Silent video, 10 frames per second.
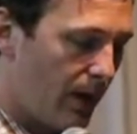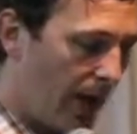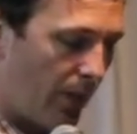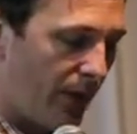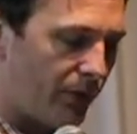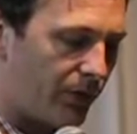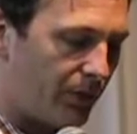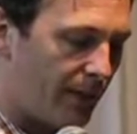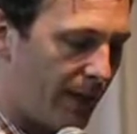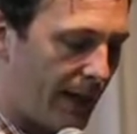I waited for
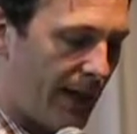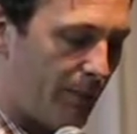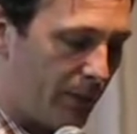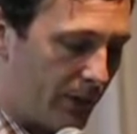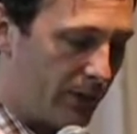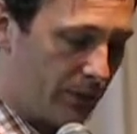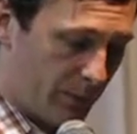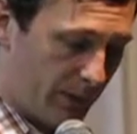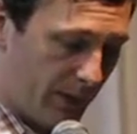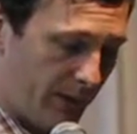something to happen,
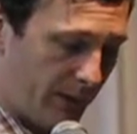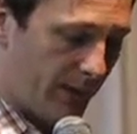but nothing